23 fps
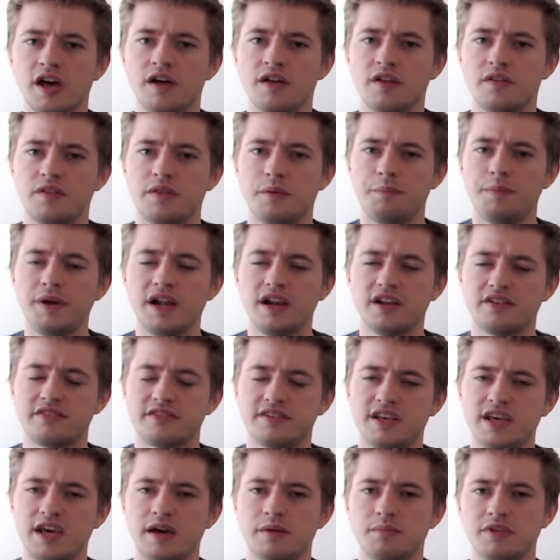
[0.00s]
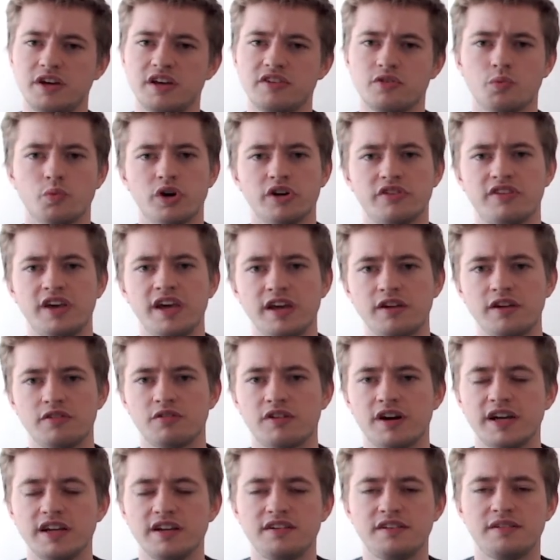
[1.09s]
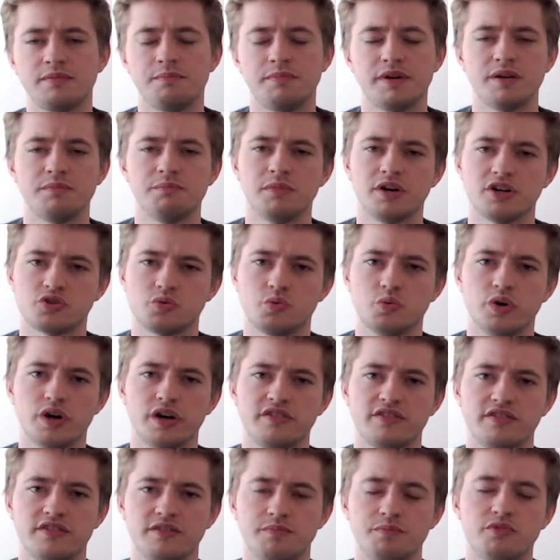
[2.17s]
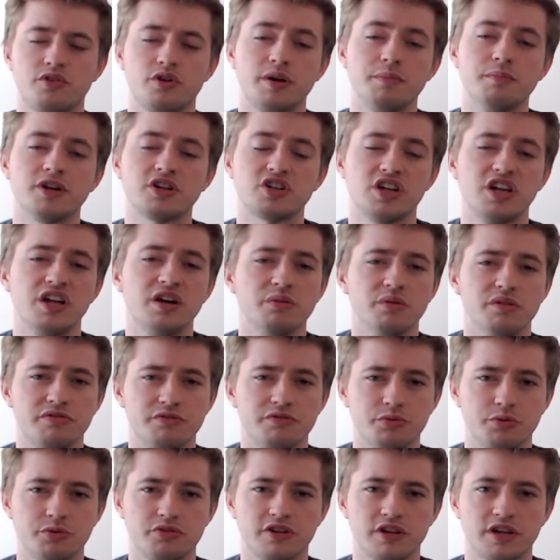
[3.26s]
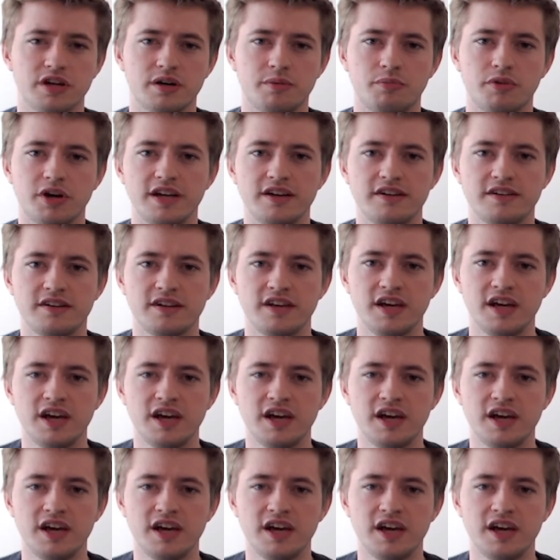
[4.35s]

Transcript: the BLSTM gets a worse hit rate, but a much lower false alarm rate.